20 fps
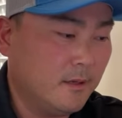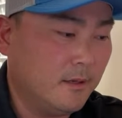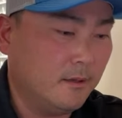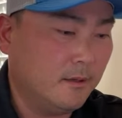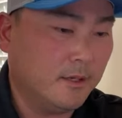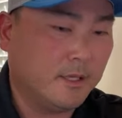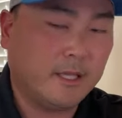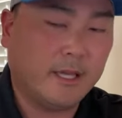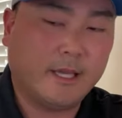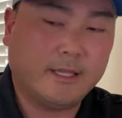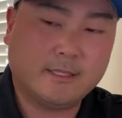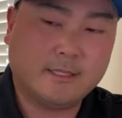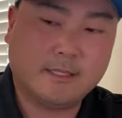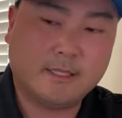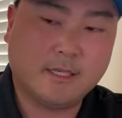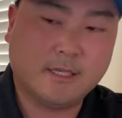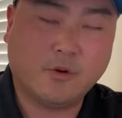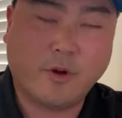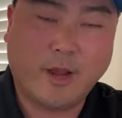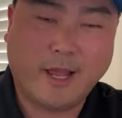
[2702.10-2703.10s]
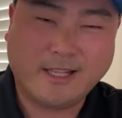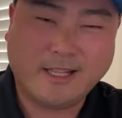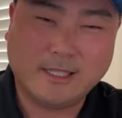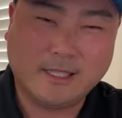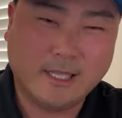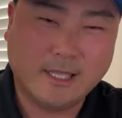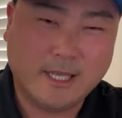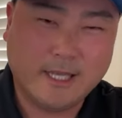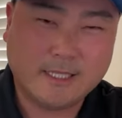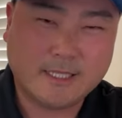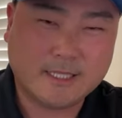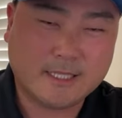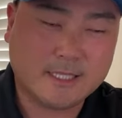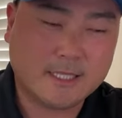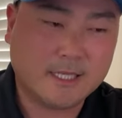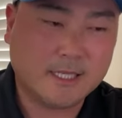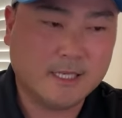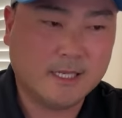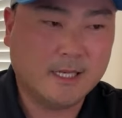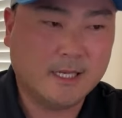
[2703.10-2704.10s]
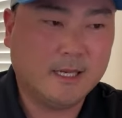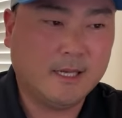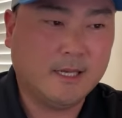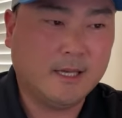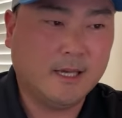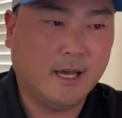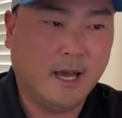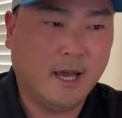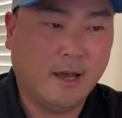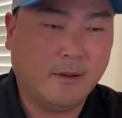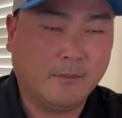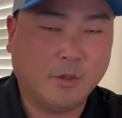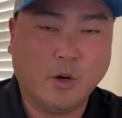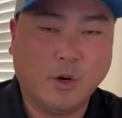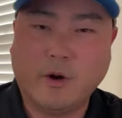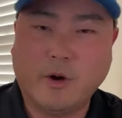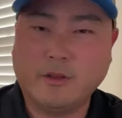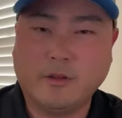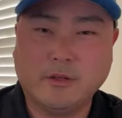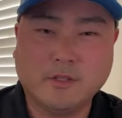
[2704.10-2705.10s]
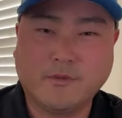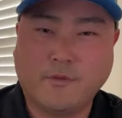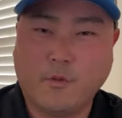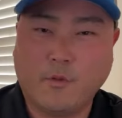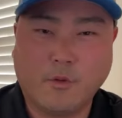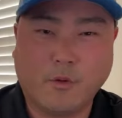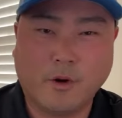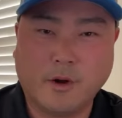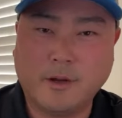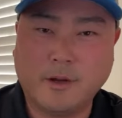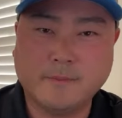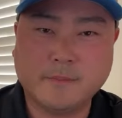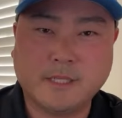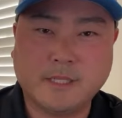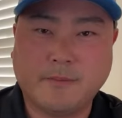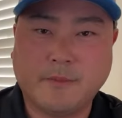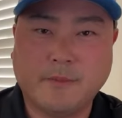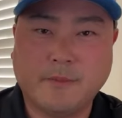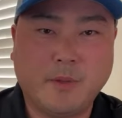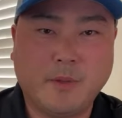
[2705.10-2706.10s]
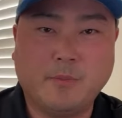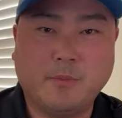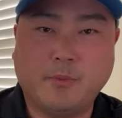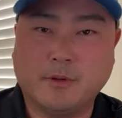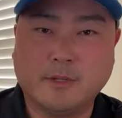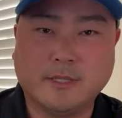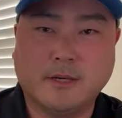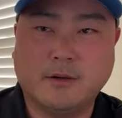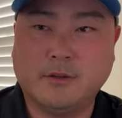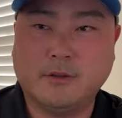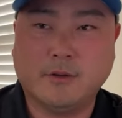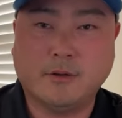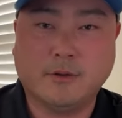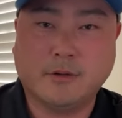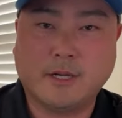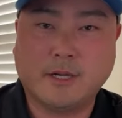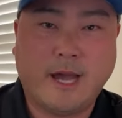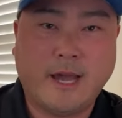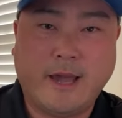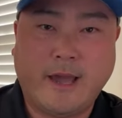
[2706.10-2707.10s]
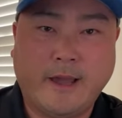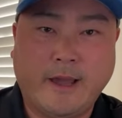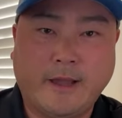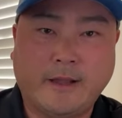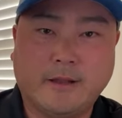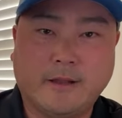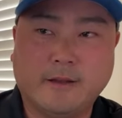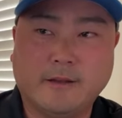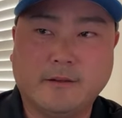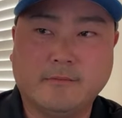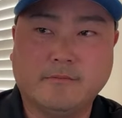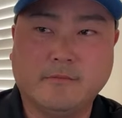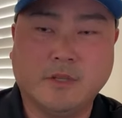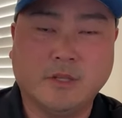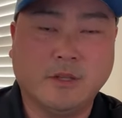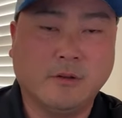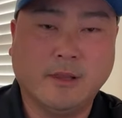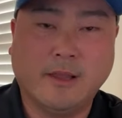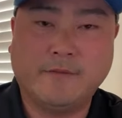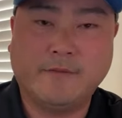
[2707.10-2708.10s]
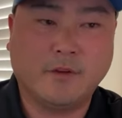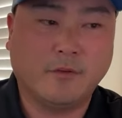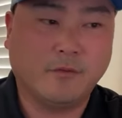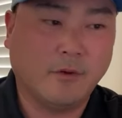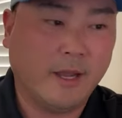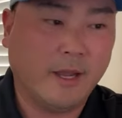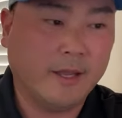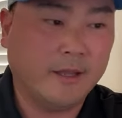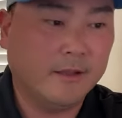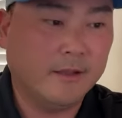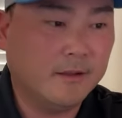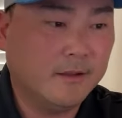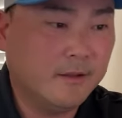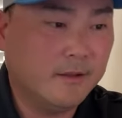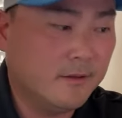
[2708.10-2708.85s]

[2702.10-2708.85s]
Craigslist, go on those forums. I mean, people are selling their kayak, you know, left and right.